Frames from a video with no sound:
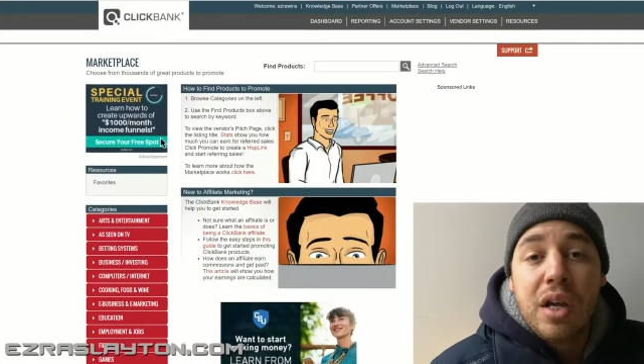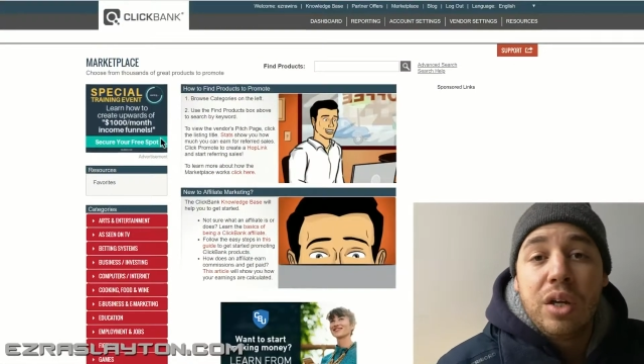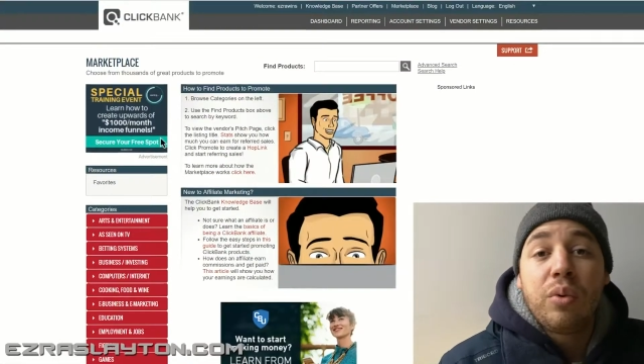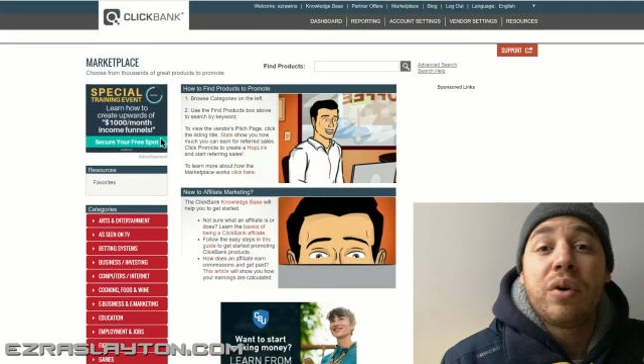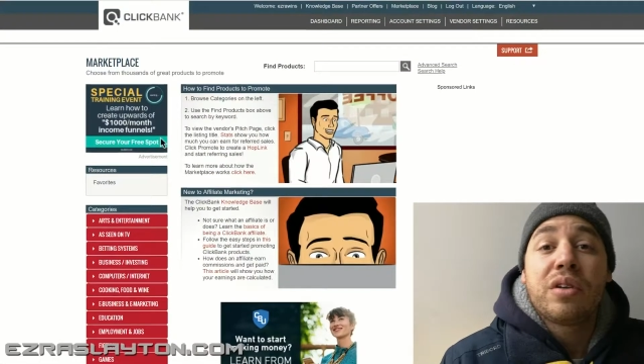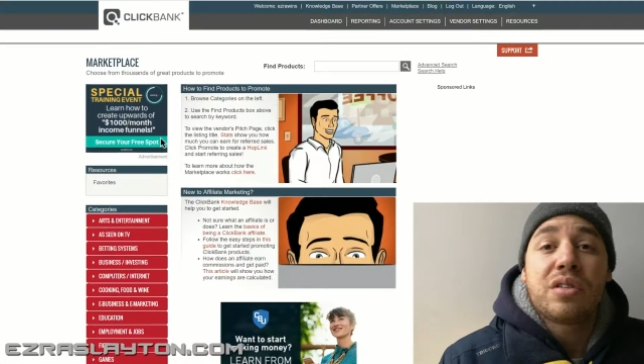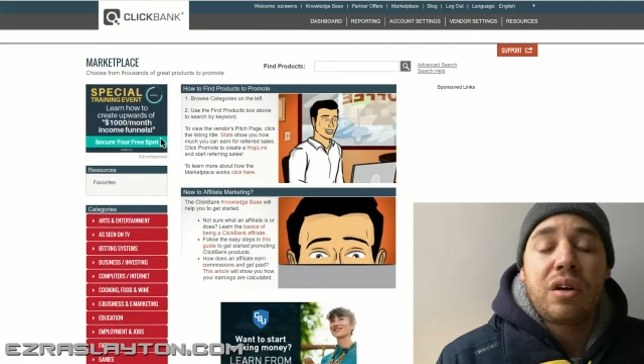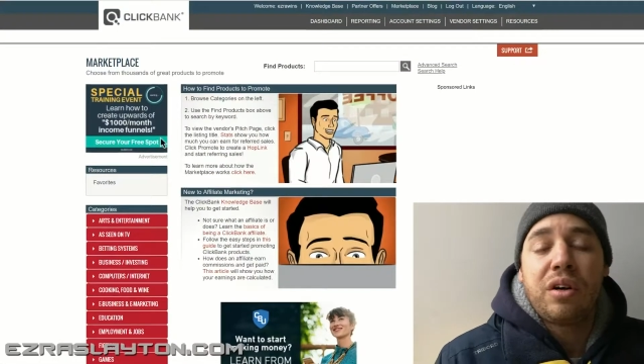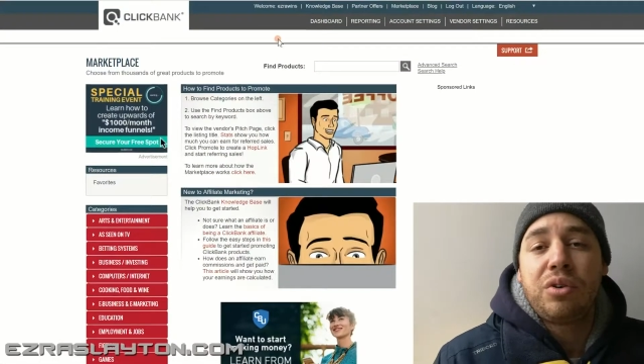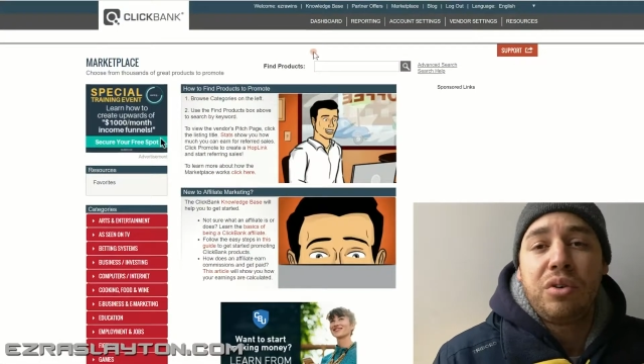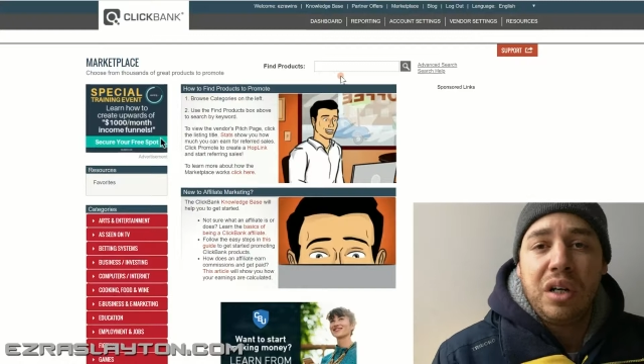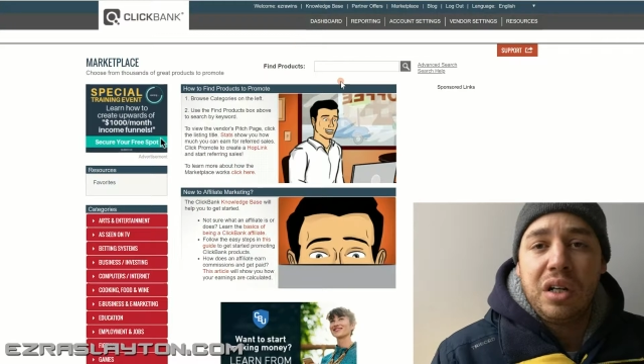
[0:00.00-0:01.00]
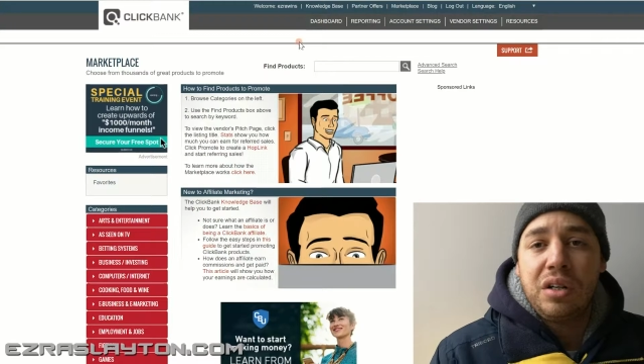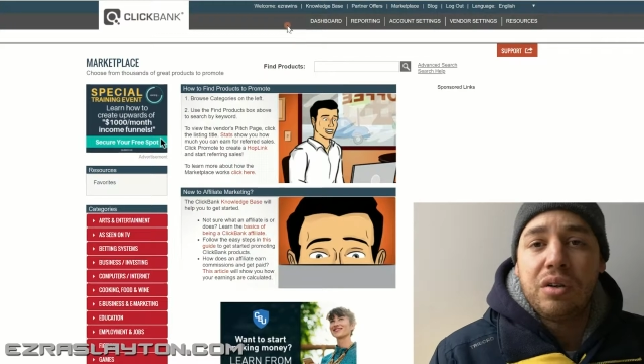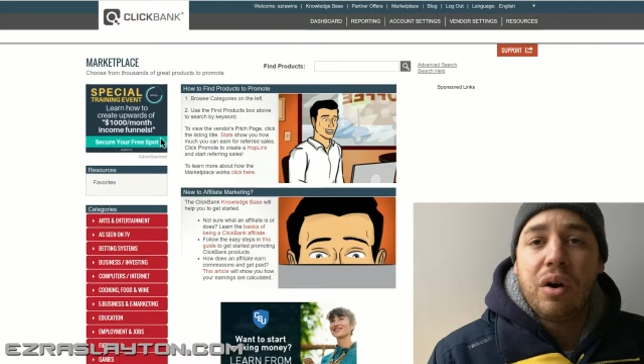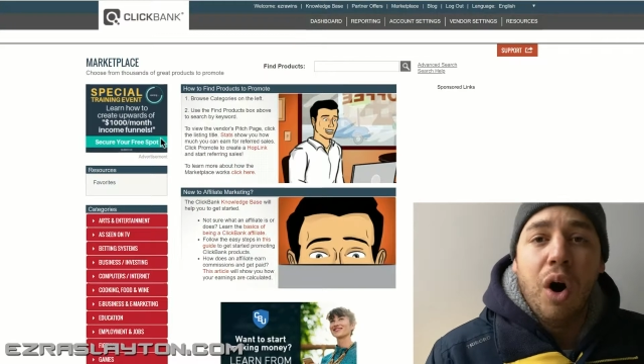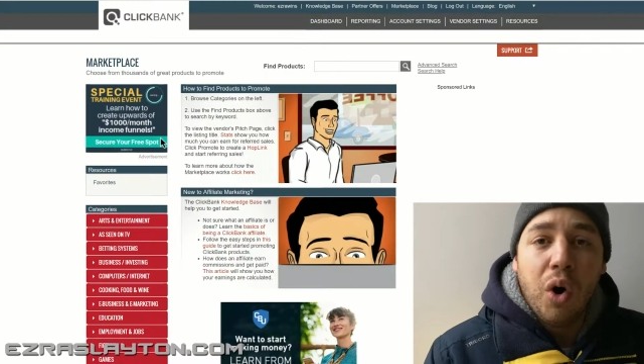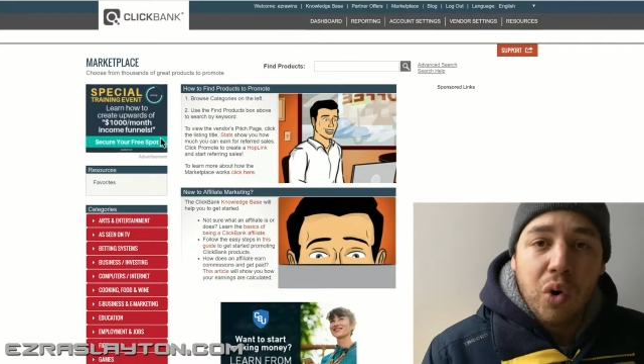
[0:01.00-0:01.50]
you want to start creating
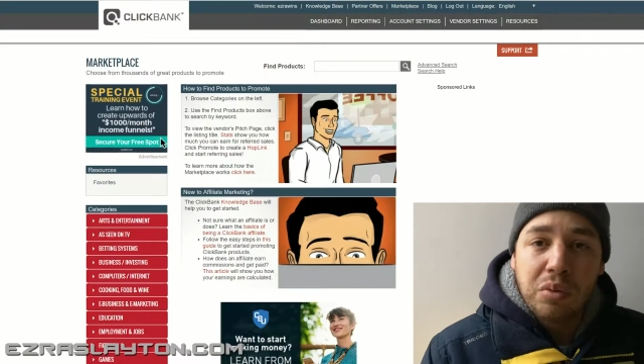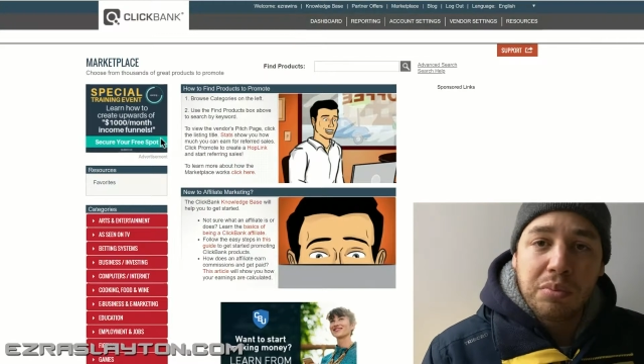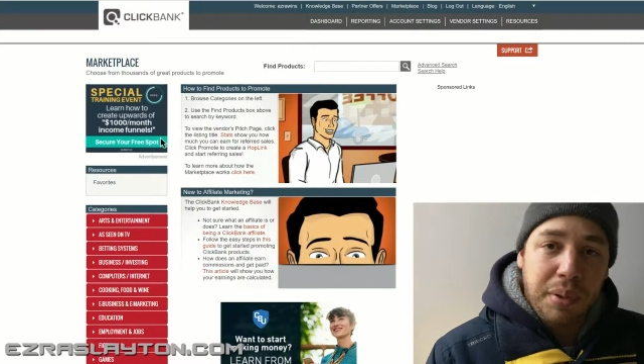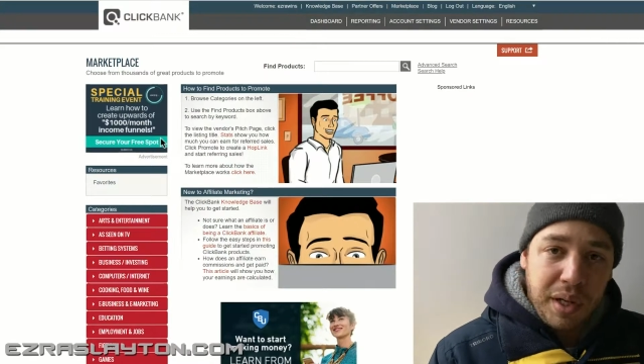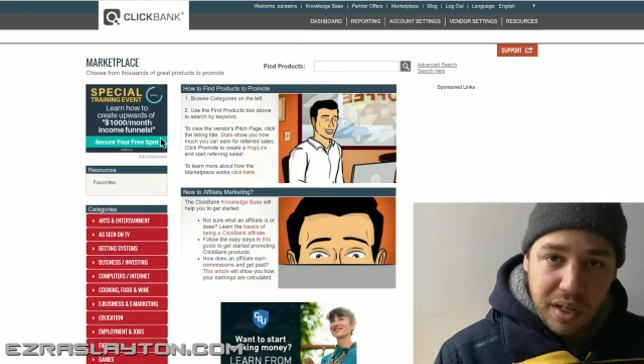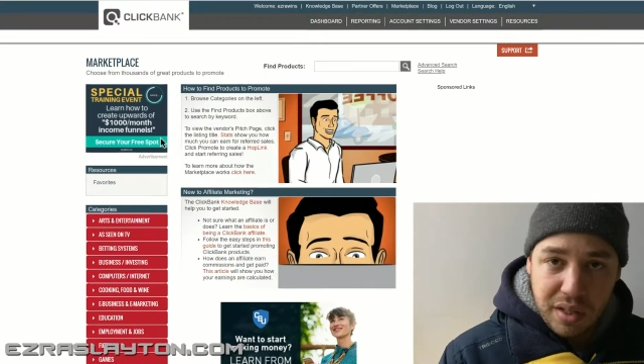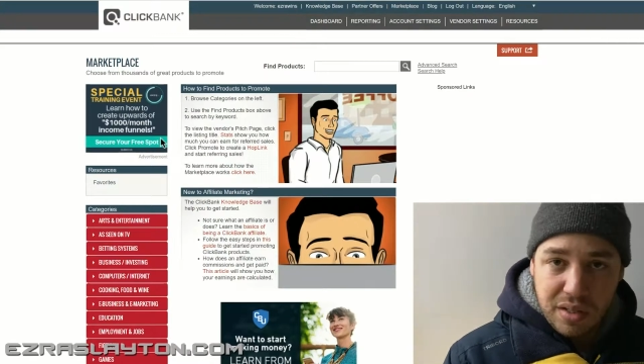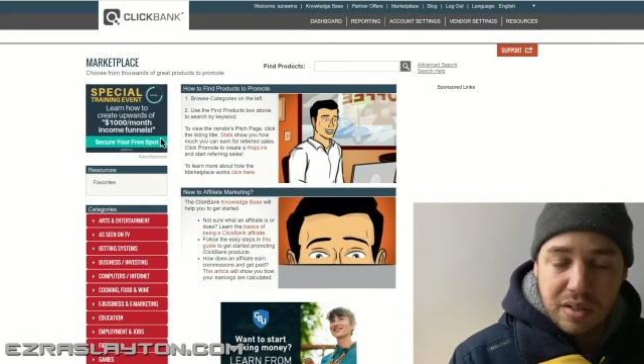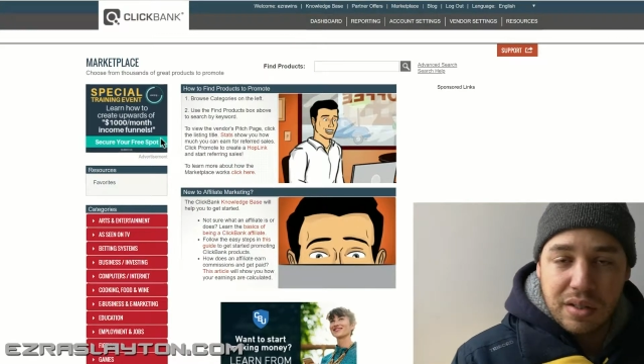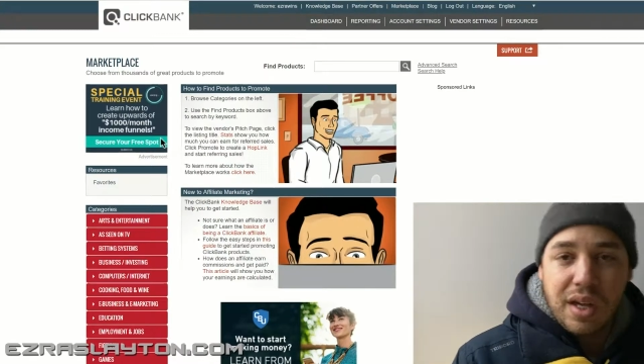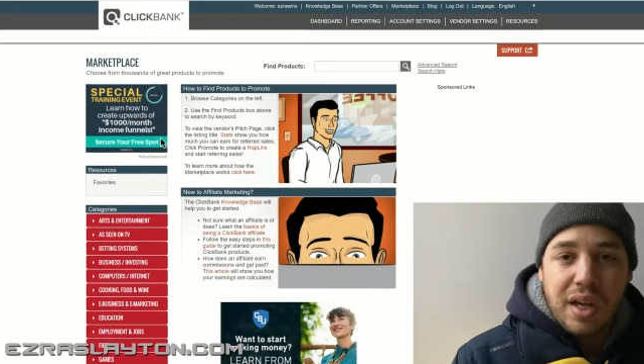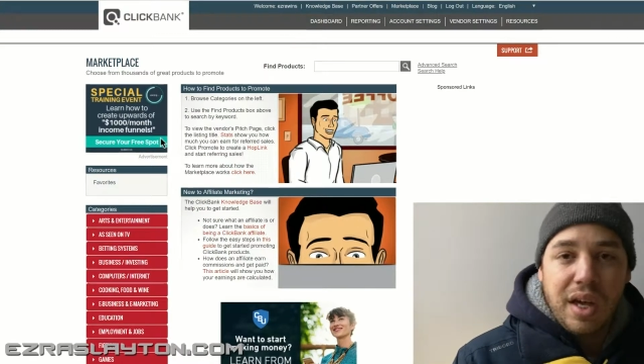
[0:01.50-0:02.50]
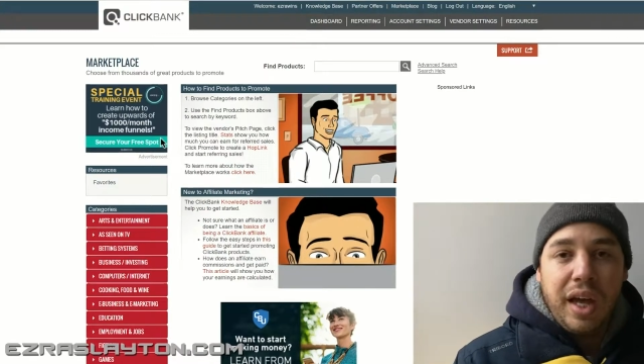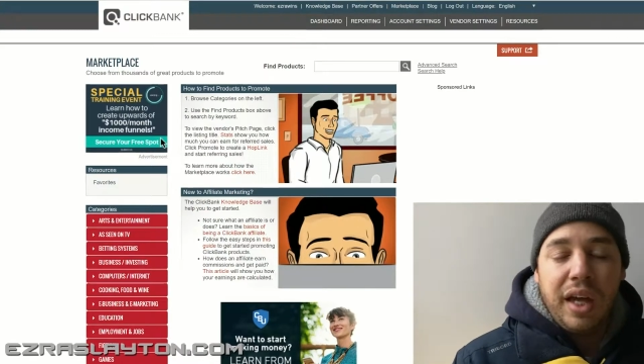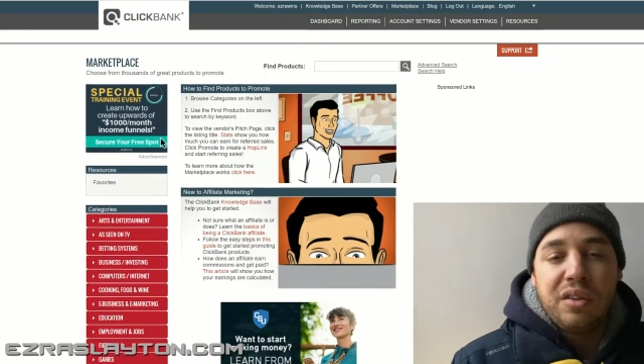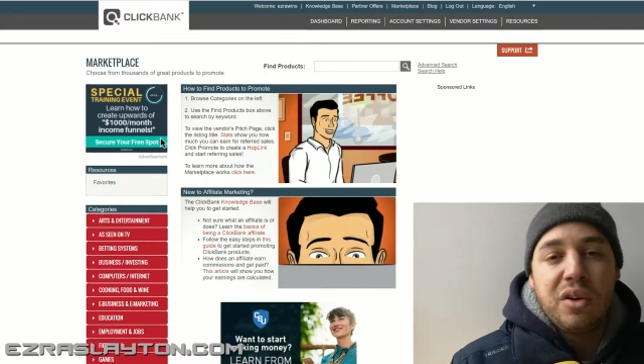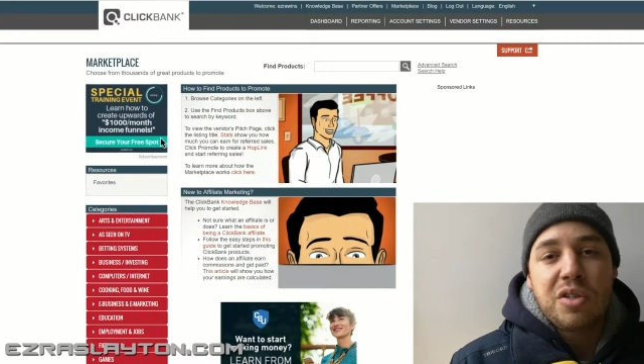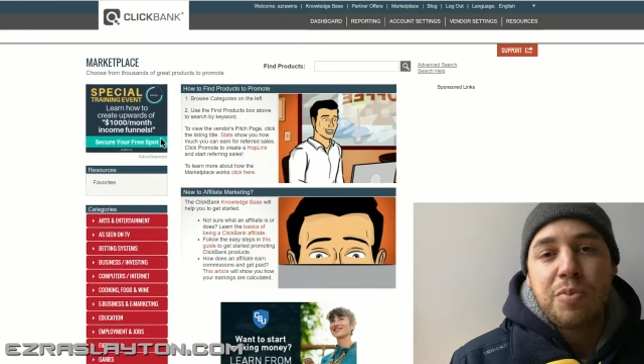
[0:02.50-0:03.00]
your own pins,
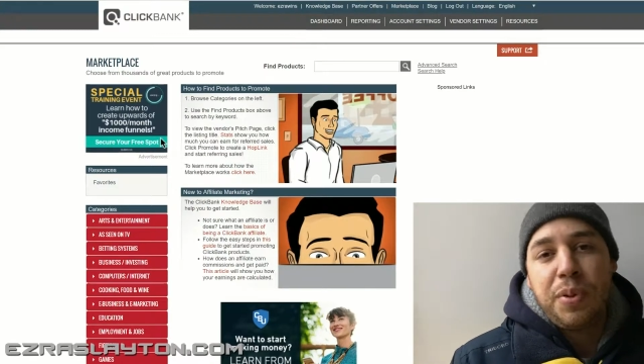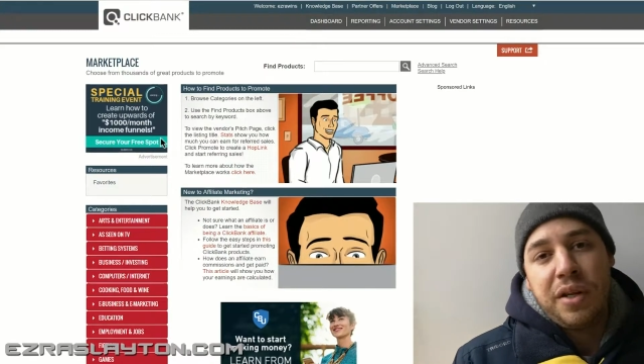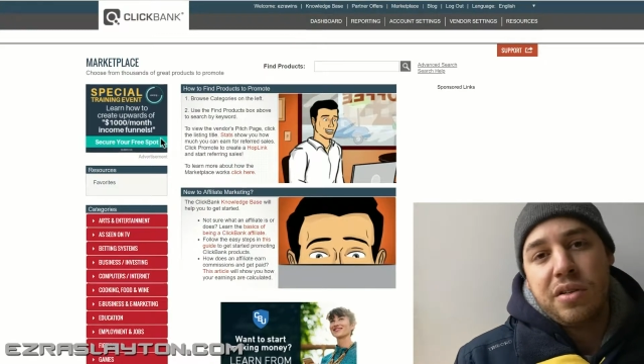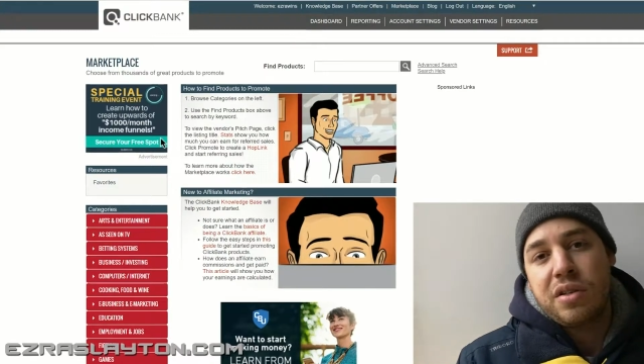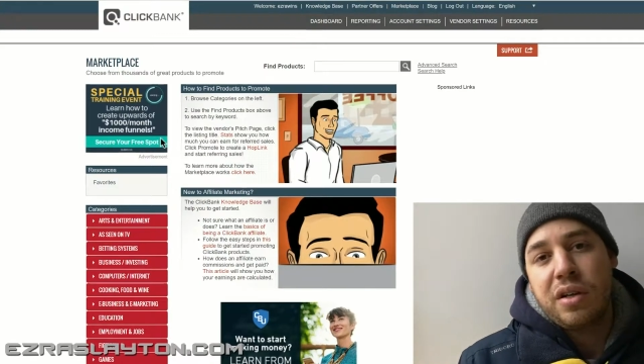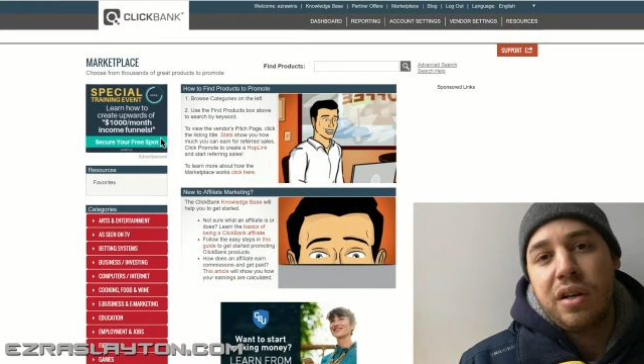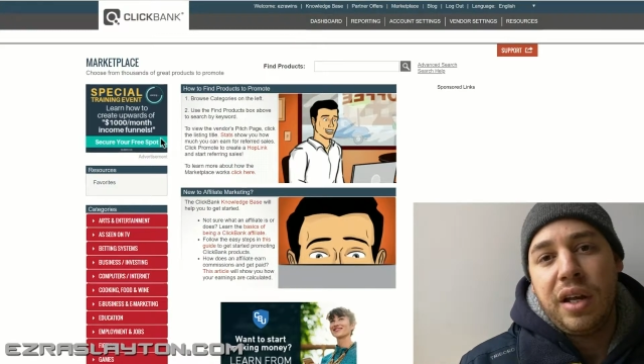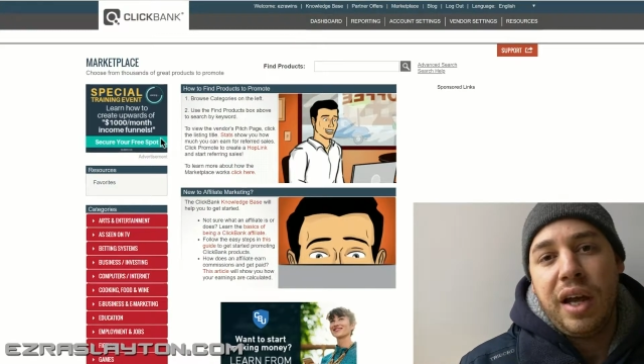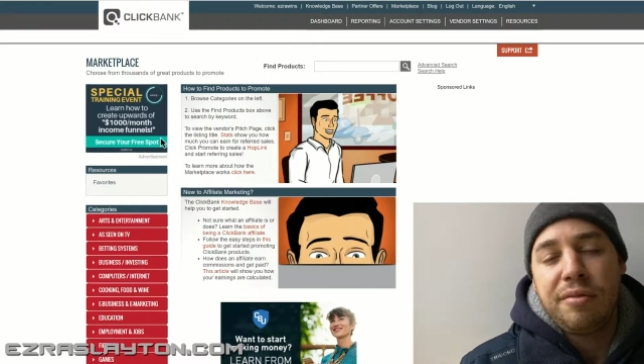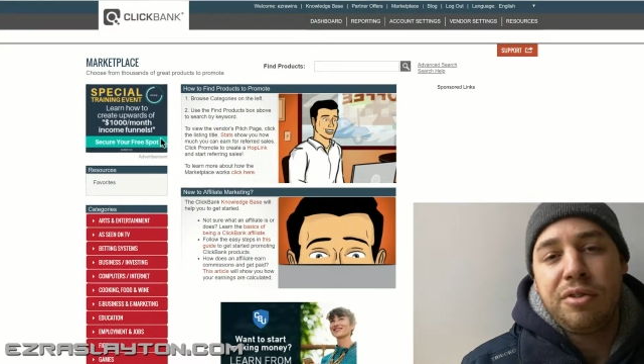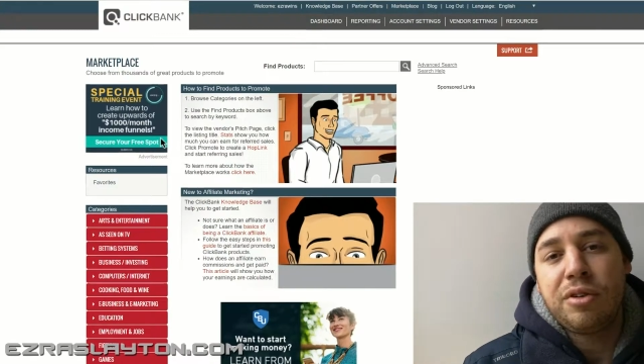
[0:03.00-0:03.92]
and those pins are going to have your